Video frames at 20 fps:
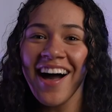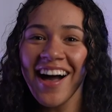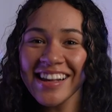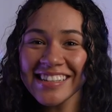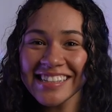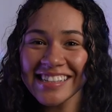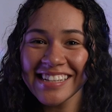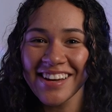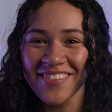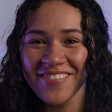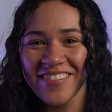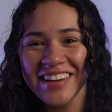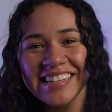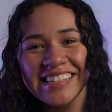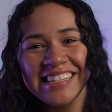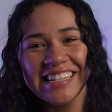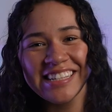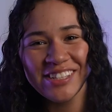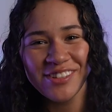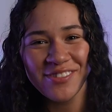Awesome.
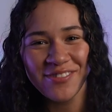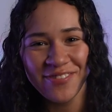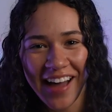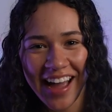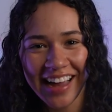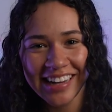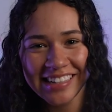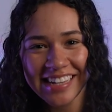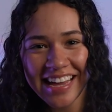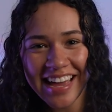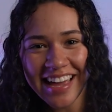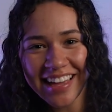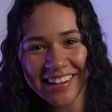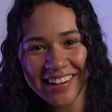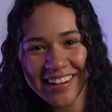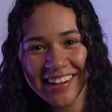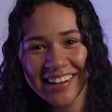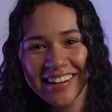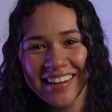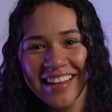Did you find it?
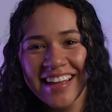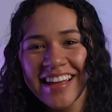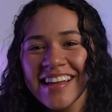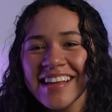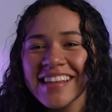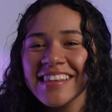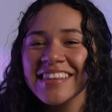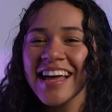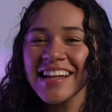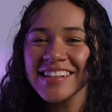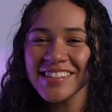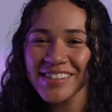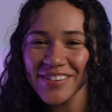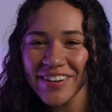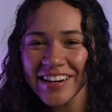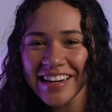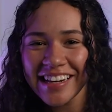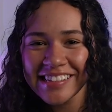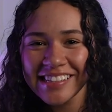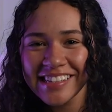Let's
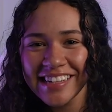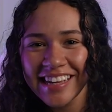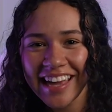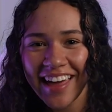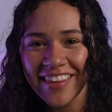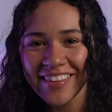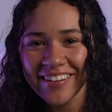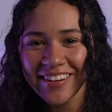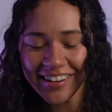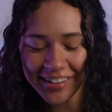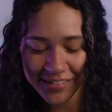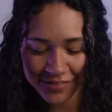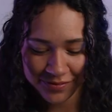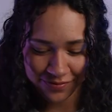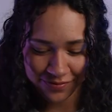read it together.